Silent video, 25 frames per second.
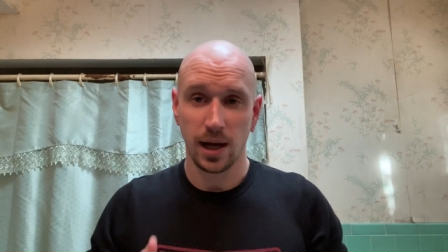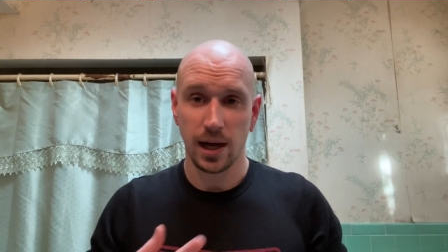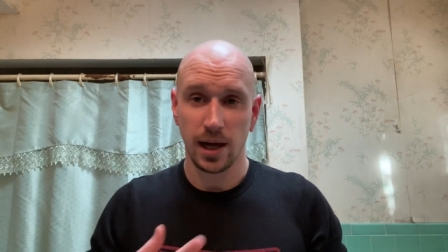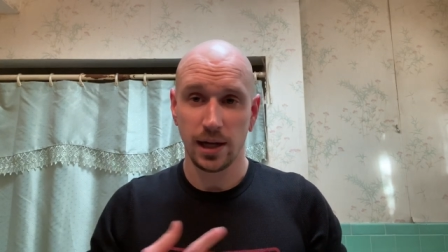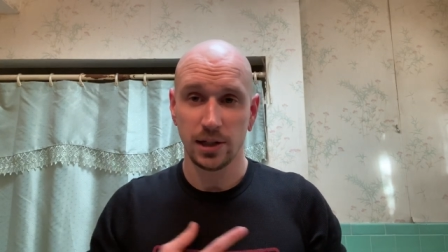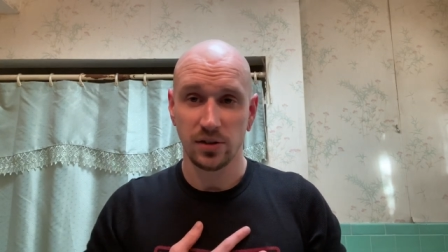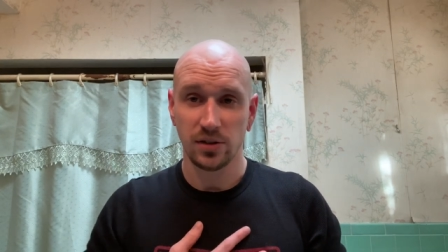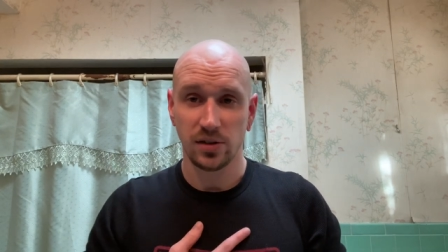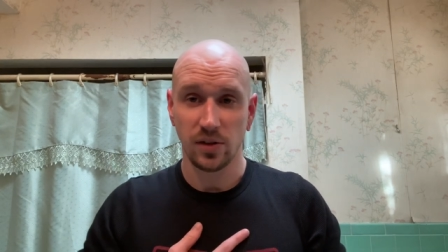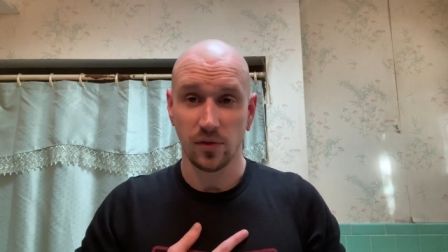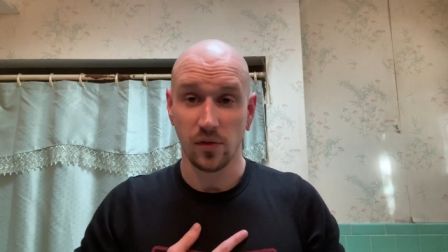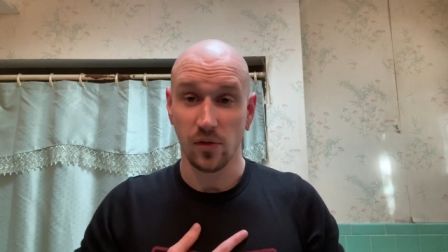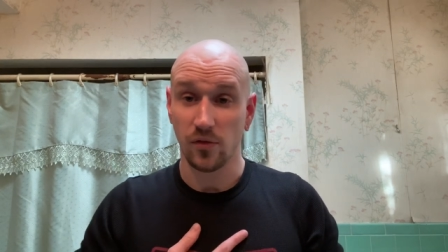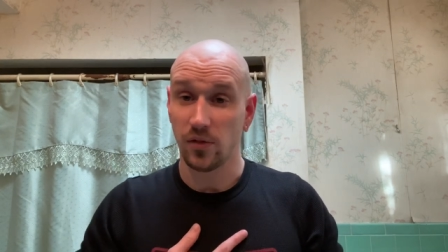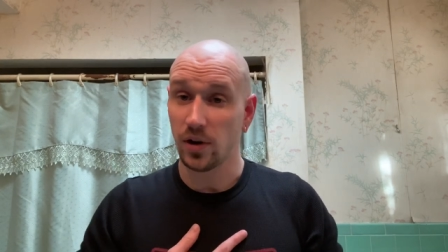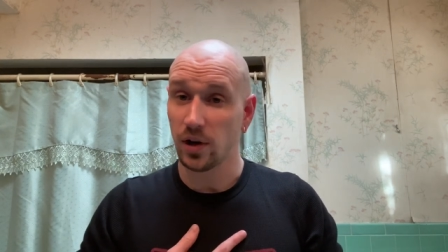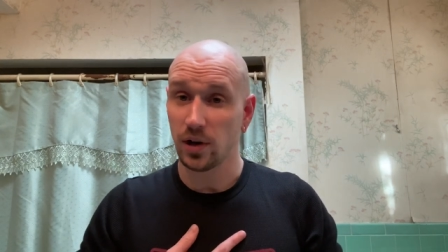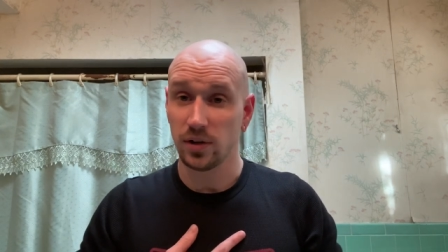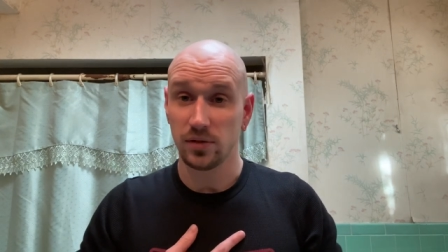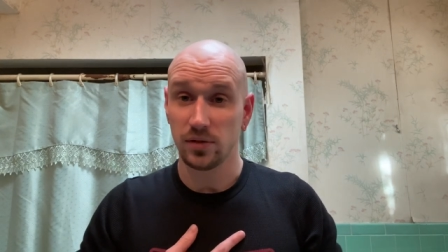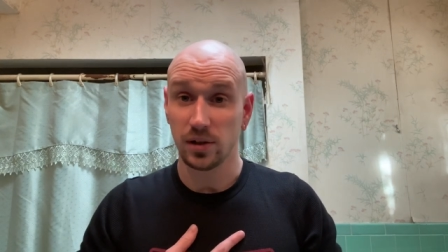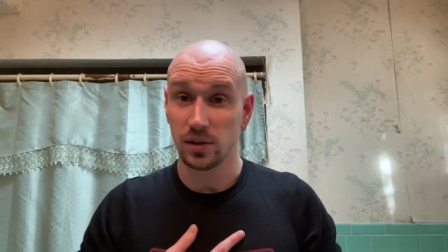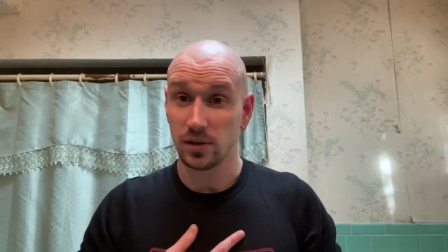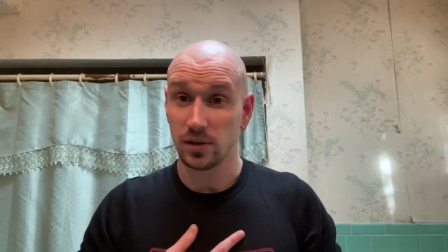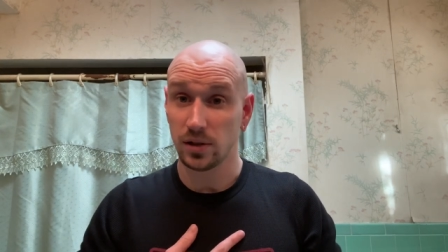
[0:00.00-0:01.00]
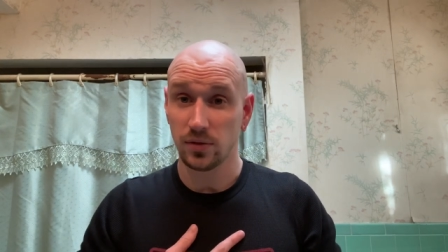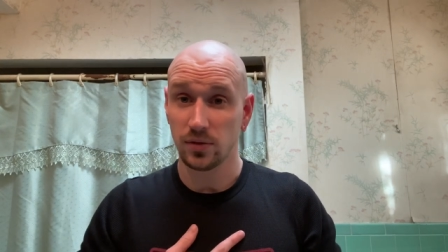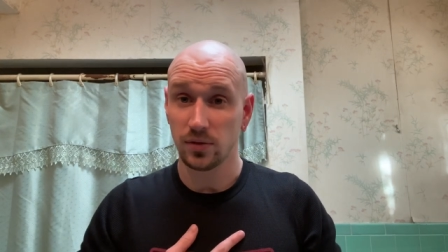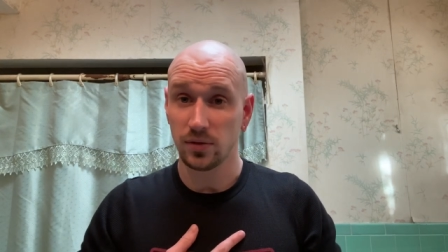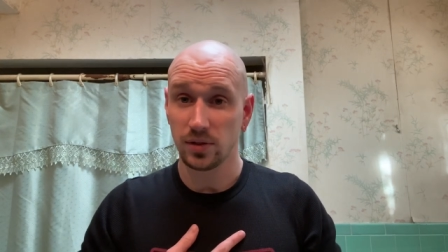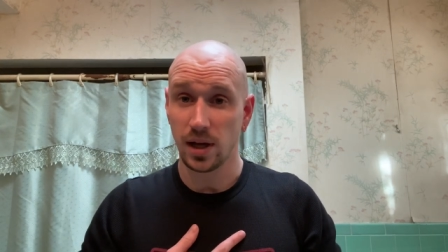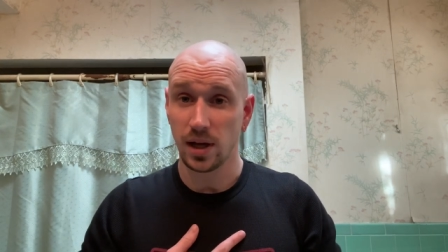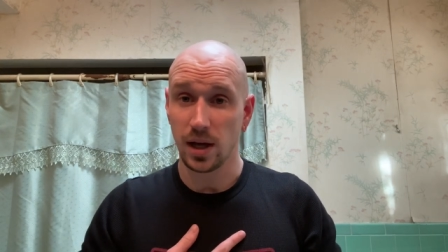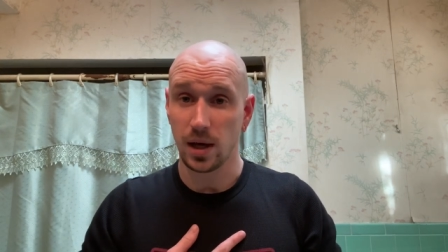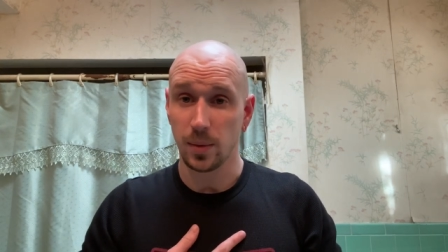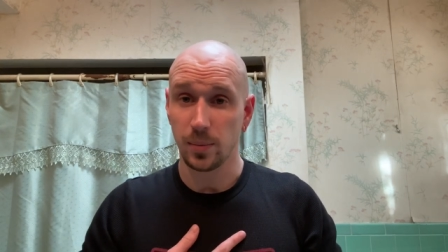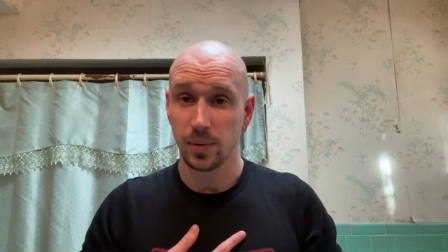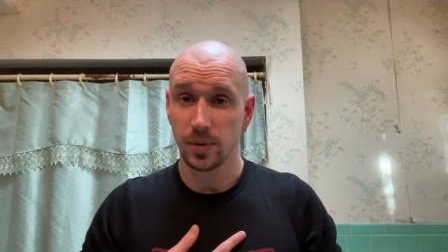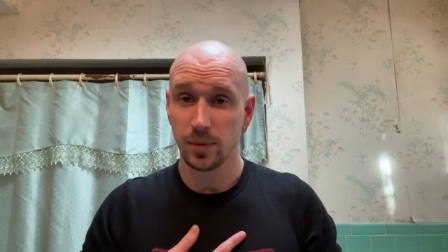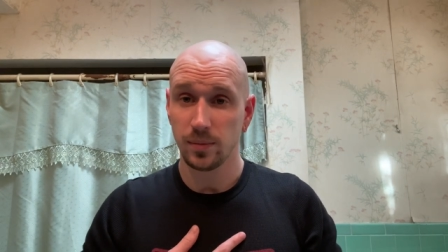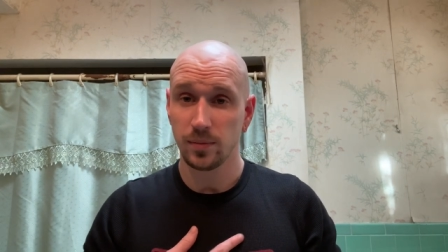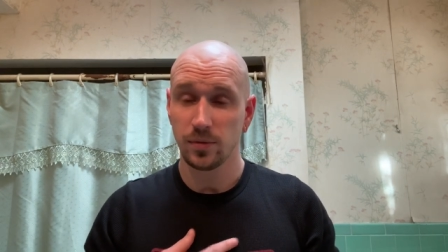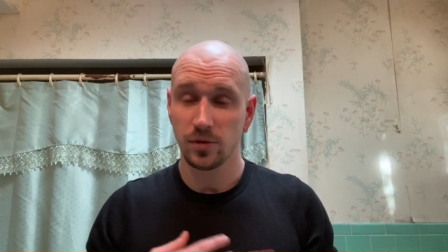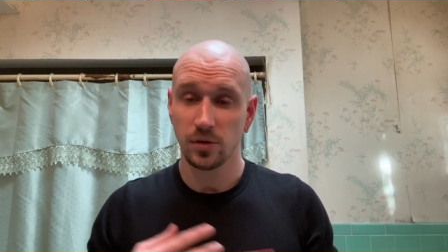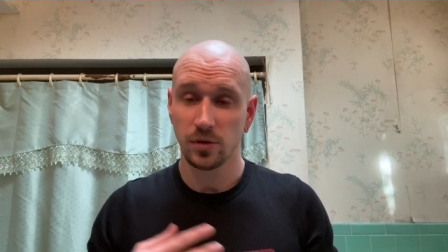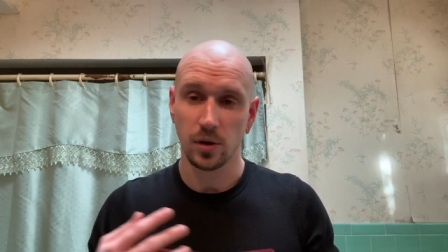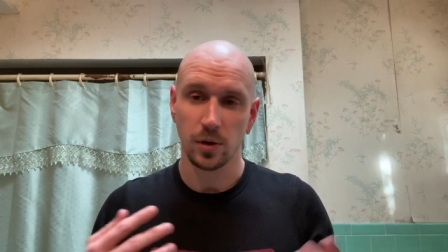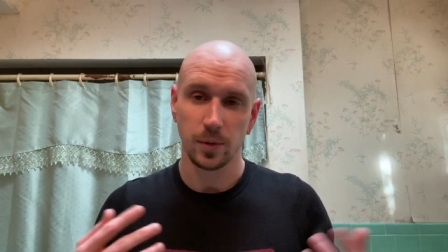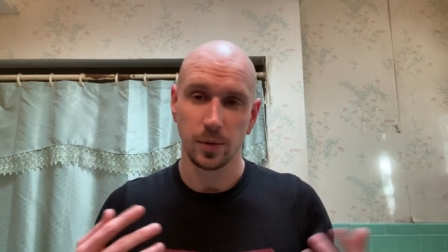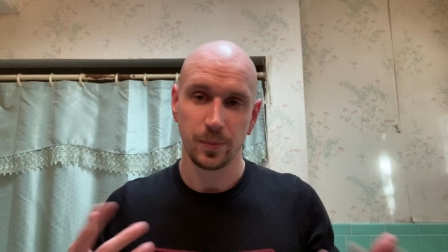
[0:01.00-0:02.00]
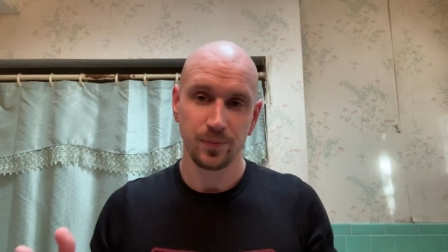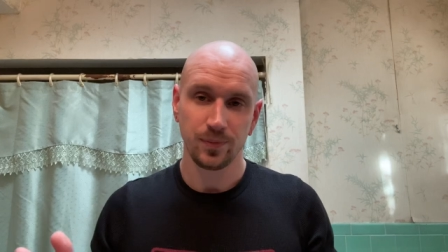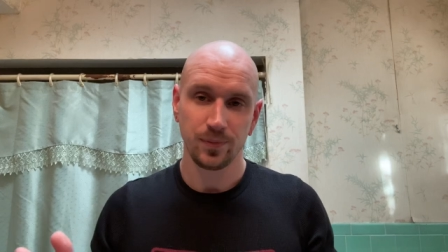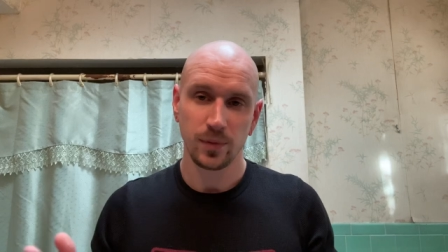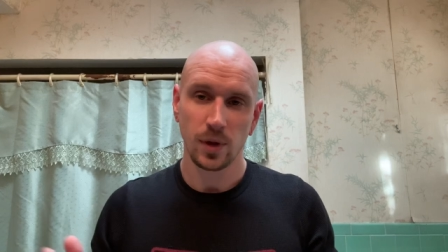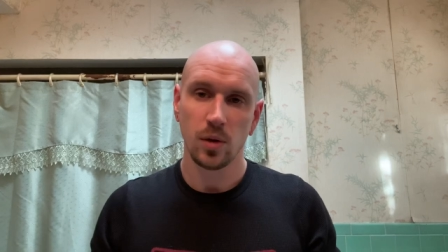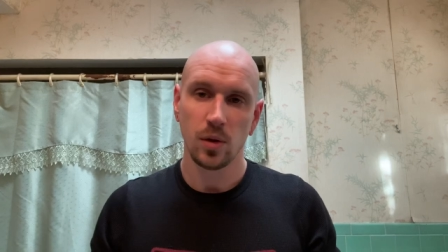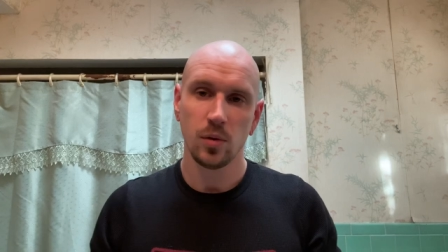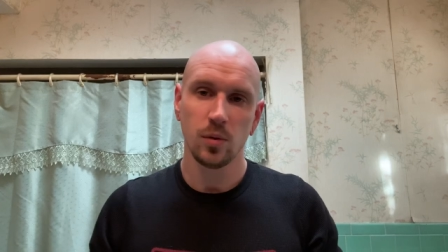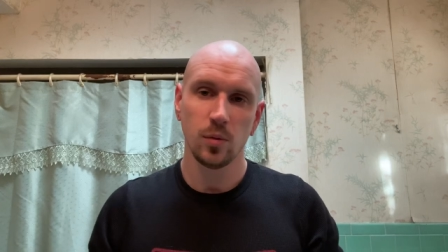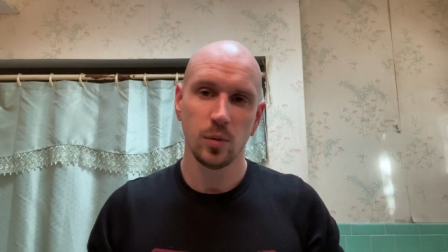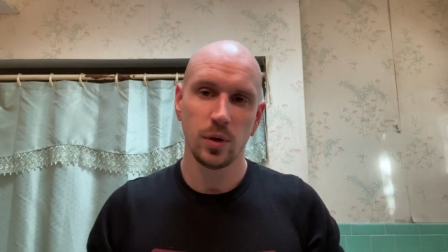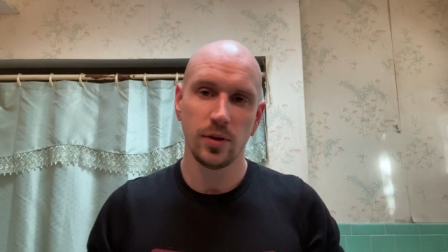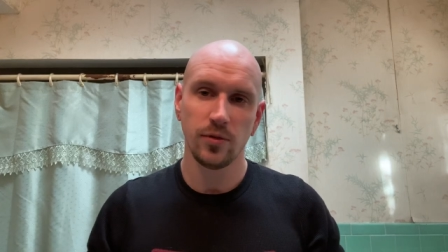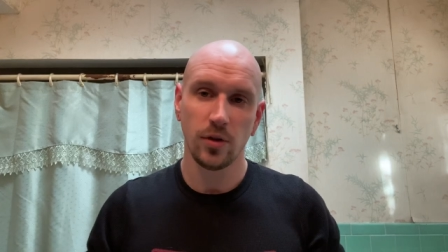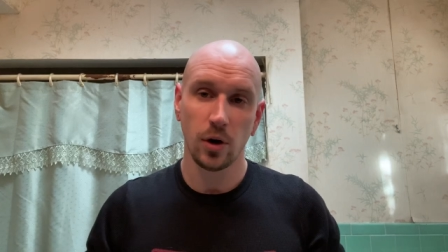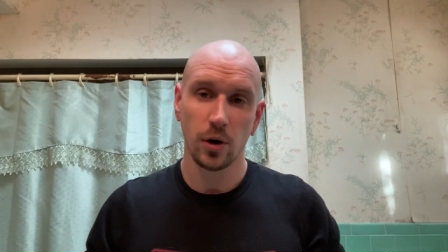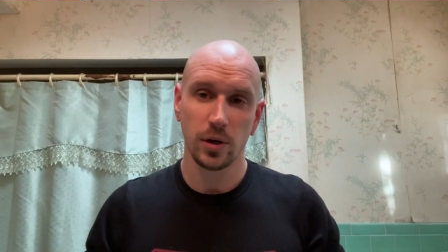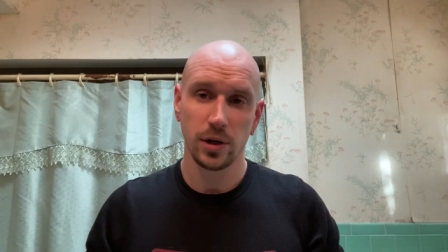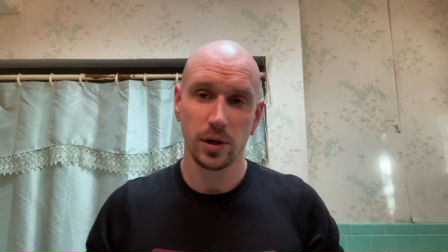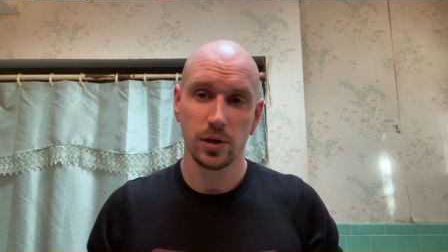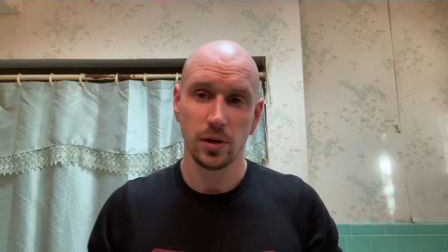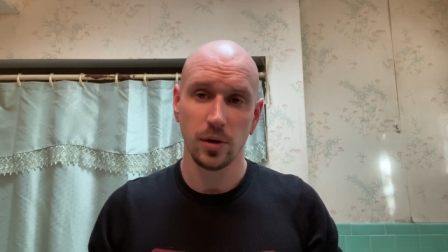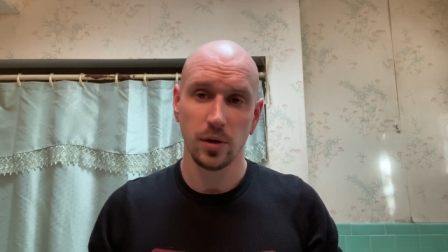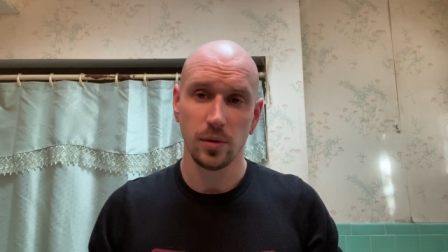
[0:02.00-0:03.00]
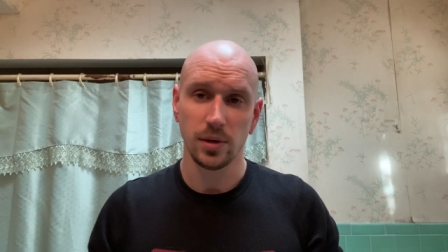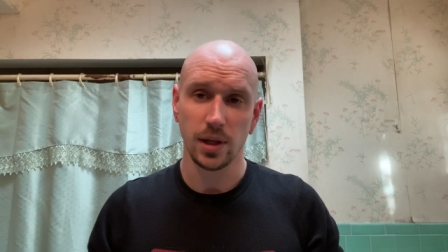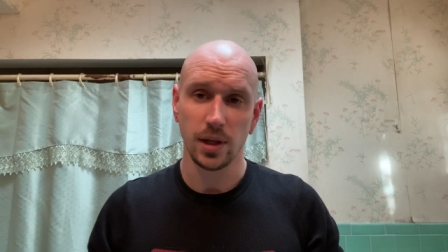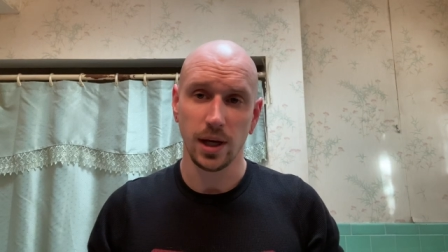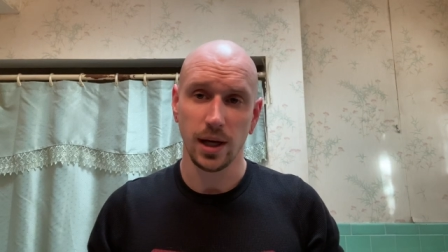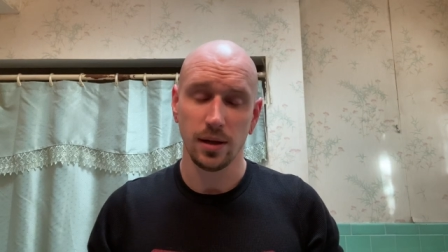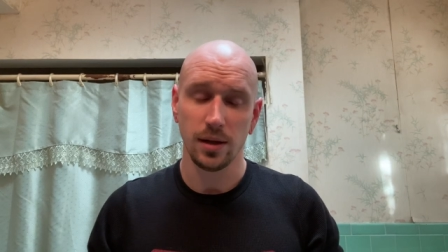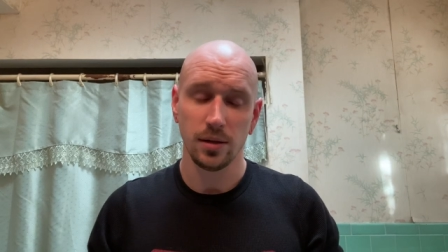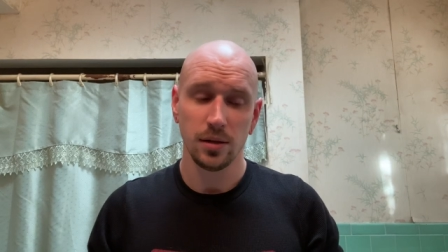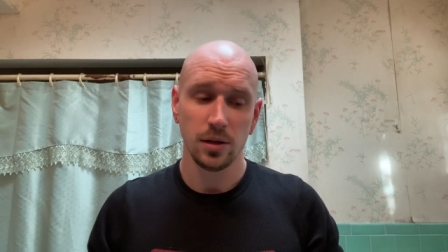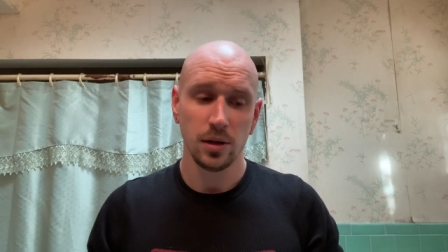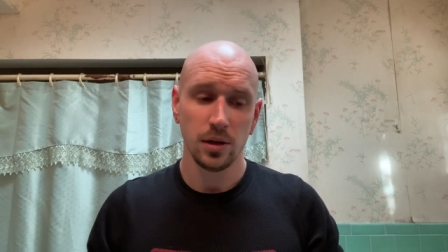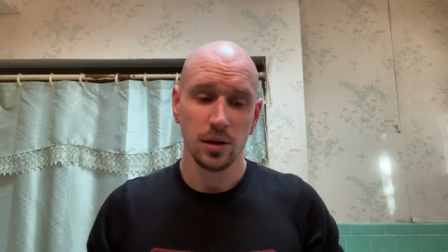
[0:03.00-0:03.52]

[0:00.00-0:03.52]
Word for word: I just have a very sensitive scalp. So we've already known that.